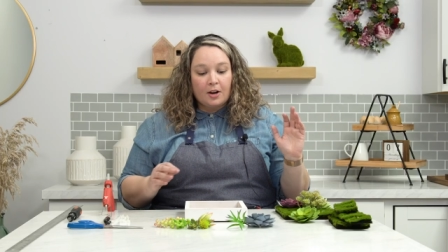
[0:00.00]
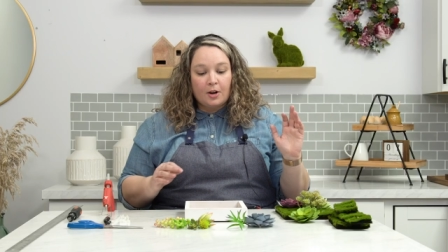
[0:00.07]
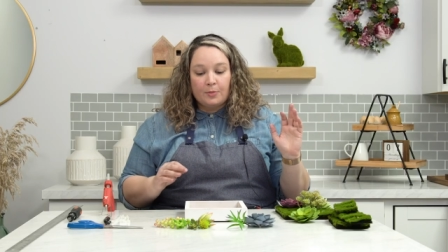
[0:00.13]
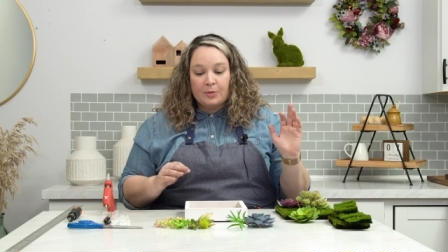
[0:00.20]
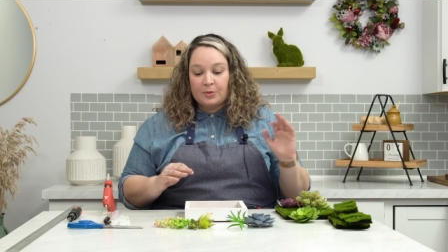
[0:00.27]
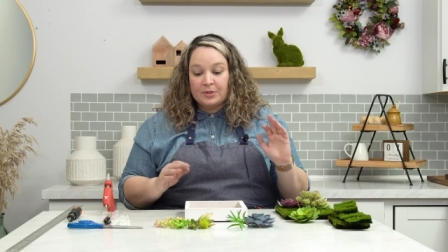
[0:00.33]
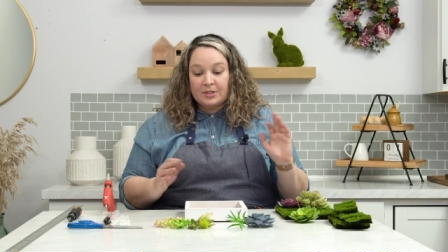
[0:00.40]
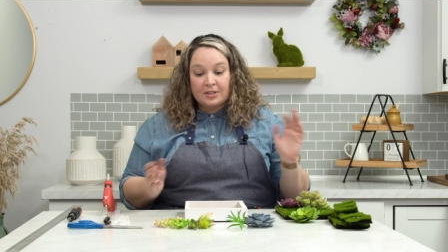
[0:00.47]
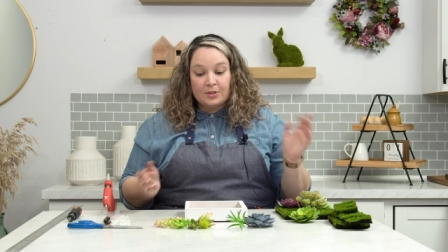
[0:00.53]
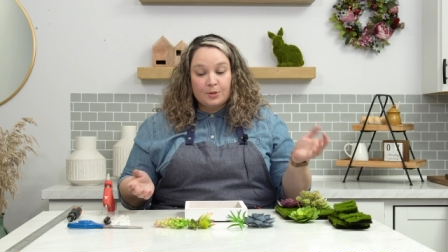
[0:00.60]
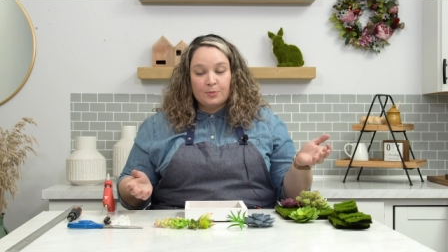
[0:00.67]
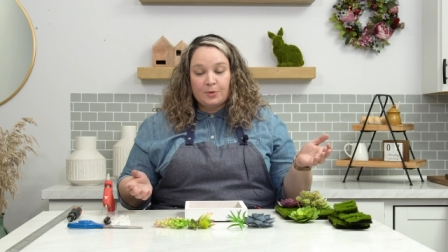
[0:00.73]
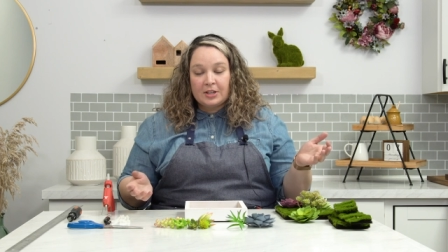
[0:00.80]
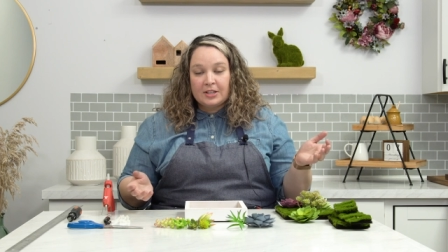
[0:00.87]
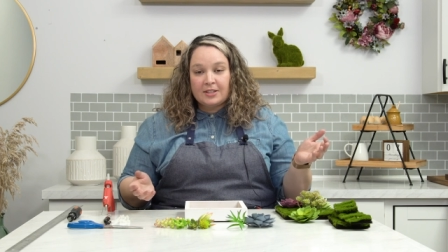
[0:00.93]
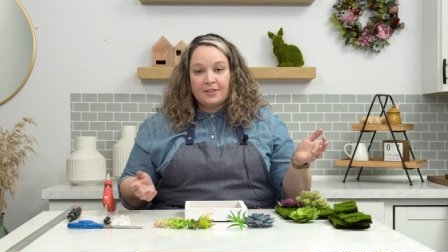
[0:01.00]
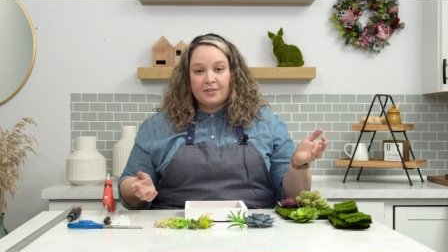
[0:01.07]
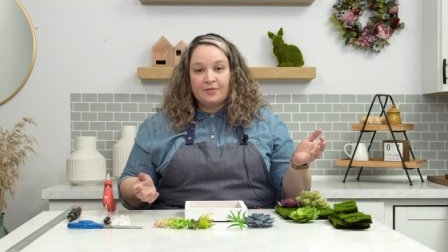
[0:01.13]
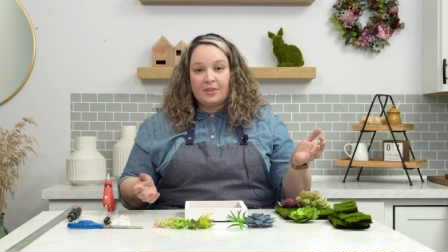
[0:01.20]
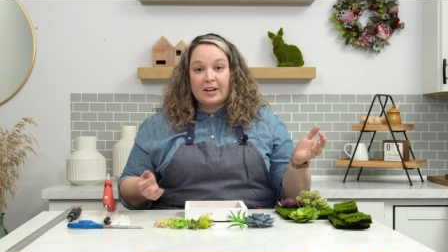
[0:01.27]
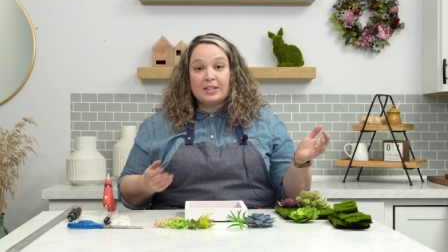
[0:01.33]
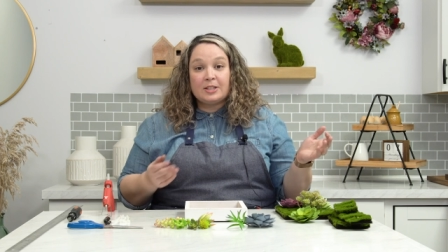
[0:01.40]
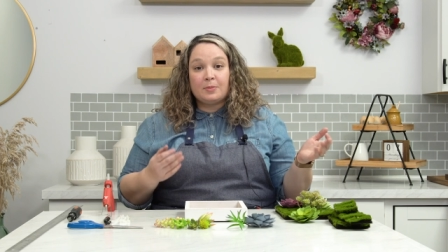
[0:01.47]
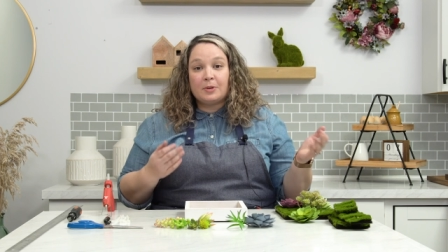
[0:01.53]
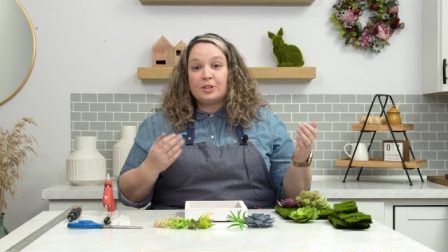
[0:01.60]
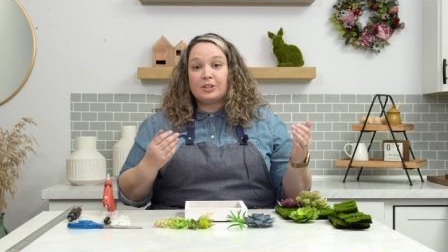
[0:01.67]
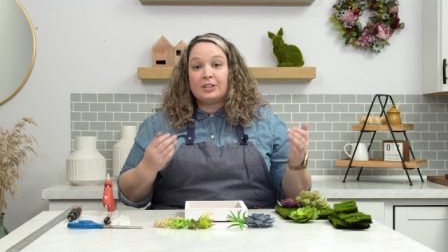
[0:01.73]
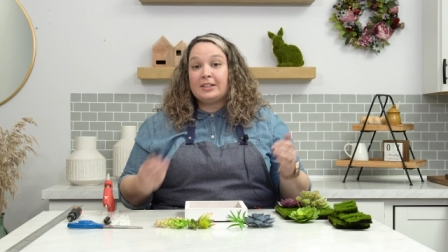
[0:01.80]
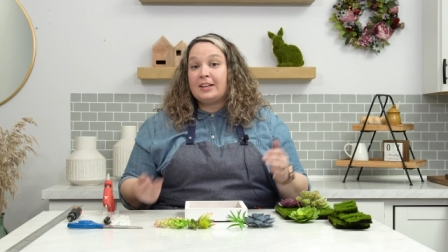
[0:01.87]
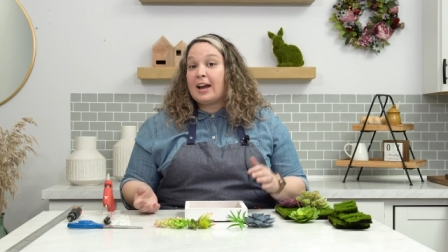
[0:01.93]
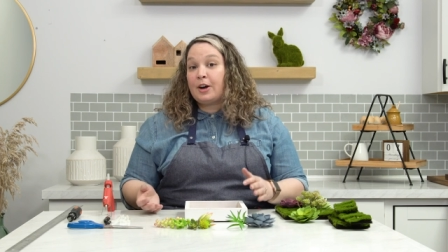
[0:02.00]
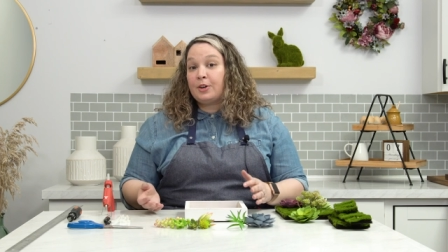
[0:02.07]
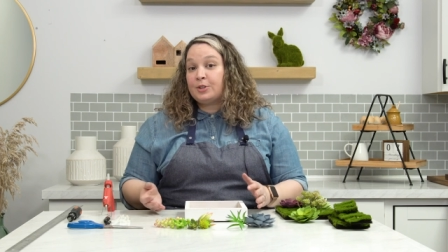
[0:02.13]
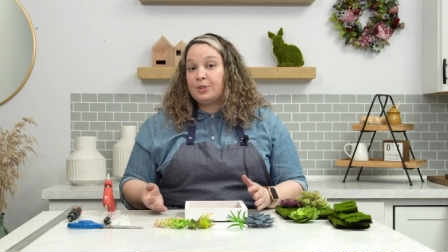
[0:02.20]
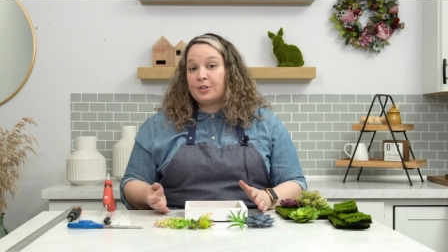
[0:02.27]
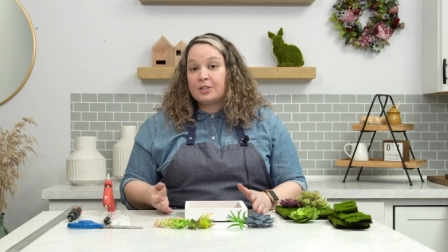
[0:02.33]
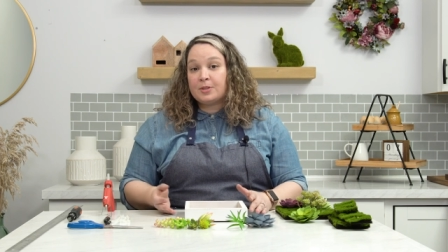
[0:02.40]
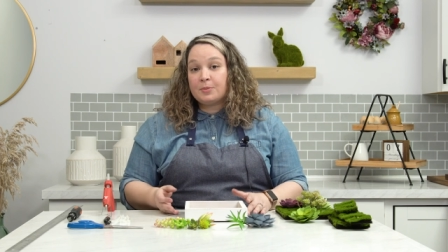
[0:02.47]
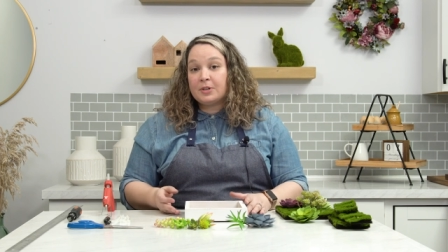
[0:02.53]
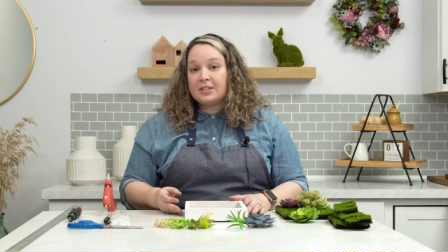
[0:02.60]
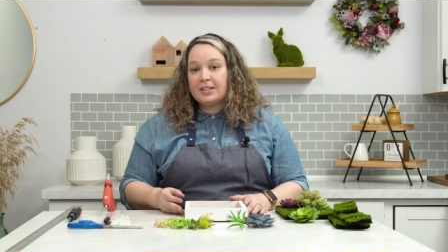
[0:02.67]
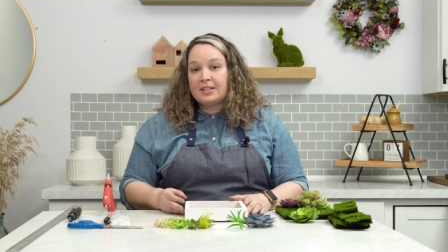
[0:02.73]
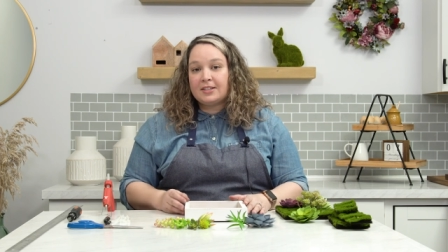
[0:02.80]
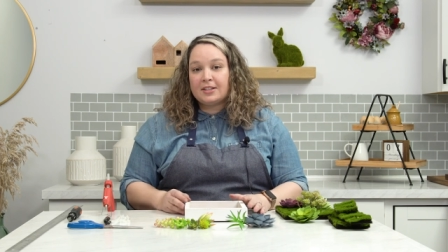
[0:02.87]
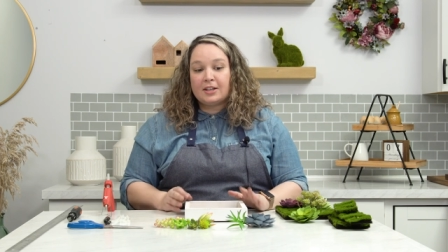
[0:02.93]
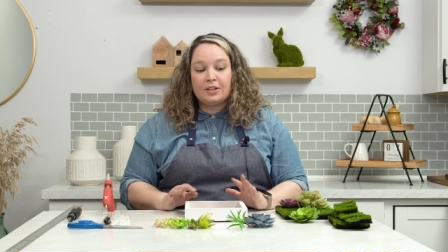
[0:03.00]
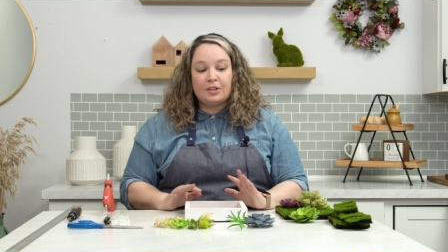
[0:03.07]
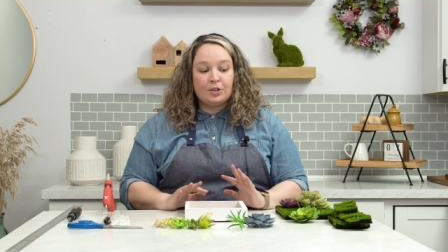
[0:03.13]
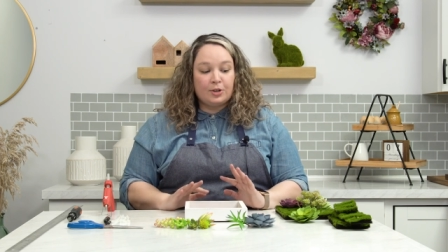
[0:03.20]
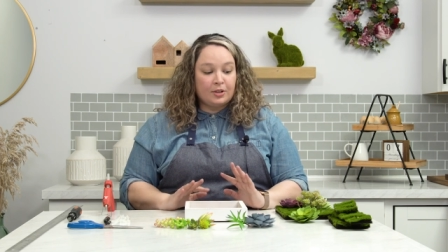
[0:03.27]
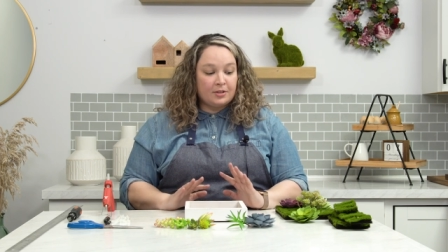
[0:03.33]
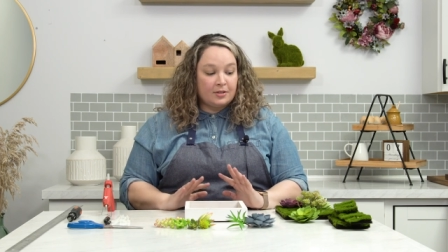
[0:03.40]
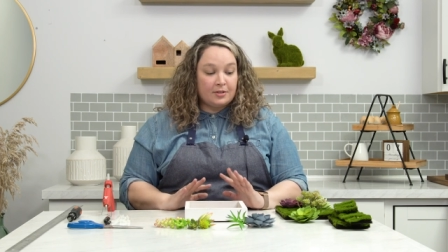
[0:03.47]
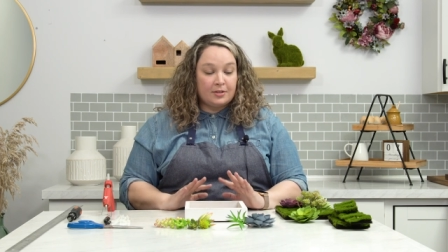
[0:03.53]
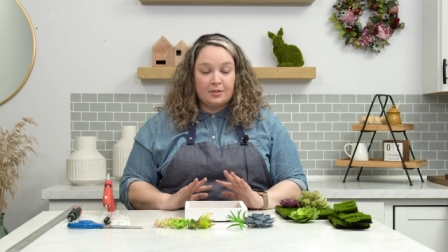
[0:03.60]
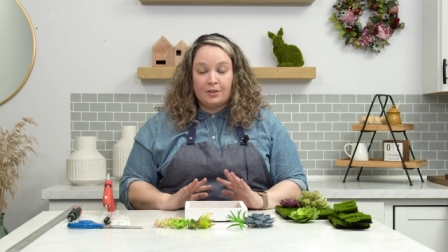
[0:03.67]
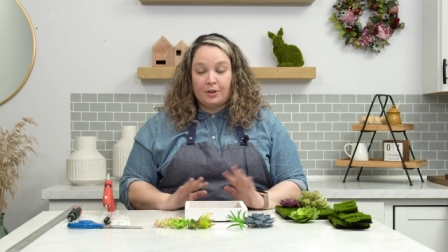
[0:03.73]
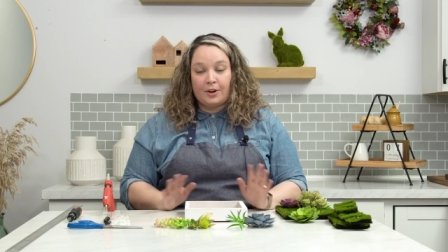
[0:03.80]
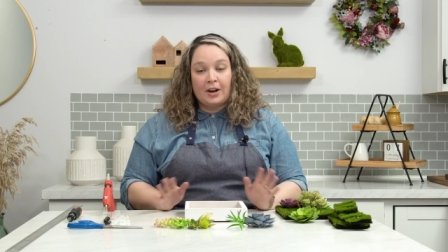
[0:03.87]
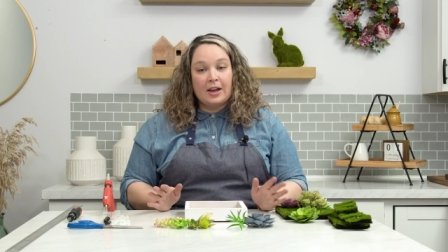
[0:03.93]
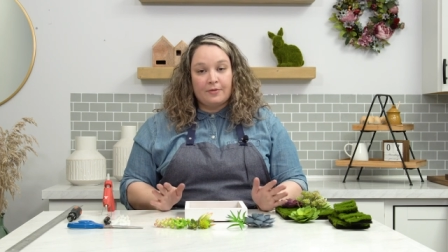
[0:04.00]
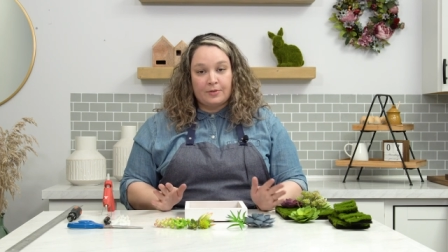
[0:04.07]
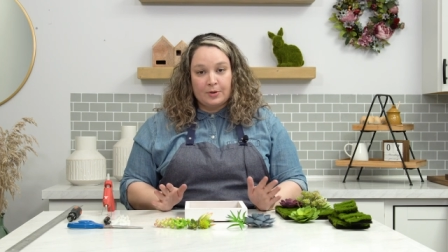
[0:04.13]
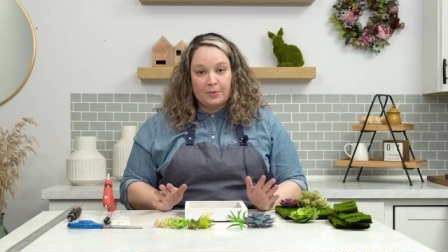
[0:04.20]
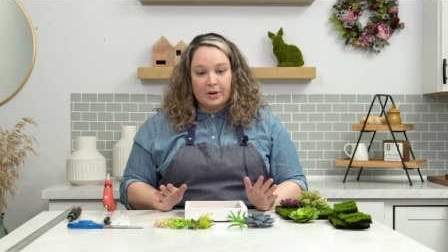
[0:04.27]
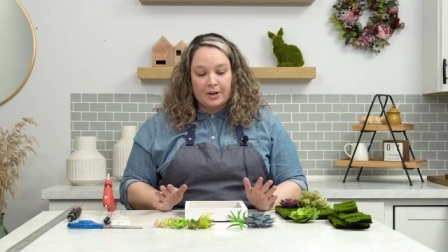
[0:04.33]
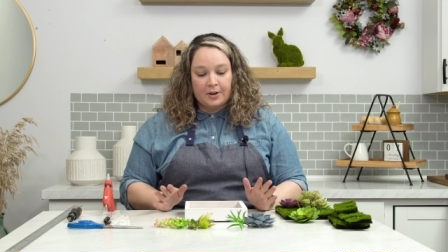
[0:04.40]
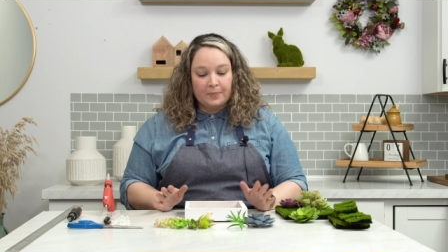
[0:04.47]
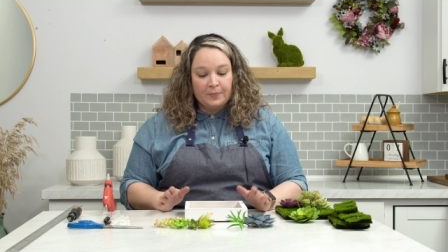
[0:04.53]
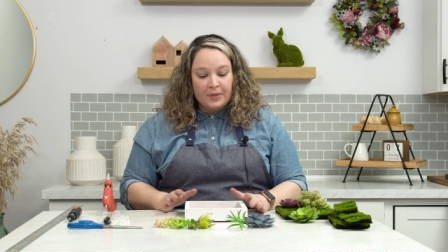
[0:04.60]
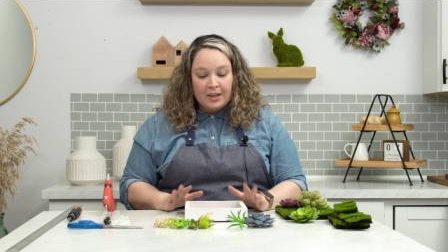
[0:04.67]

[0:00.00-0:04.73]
Um, it was super easy to find, especially now during spring season. You're, they're everywhere.